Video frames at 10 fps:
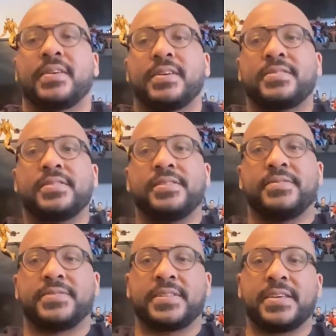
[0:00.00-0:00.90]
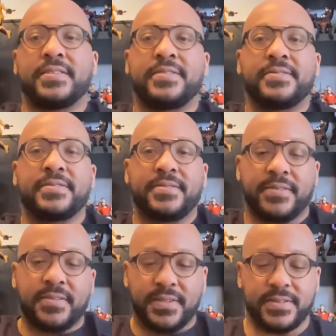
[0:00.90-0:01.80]
I should have left his head off,
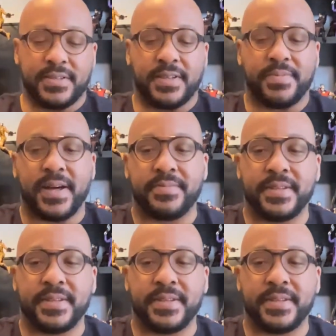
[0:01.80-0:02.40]
because you gotta pop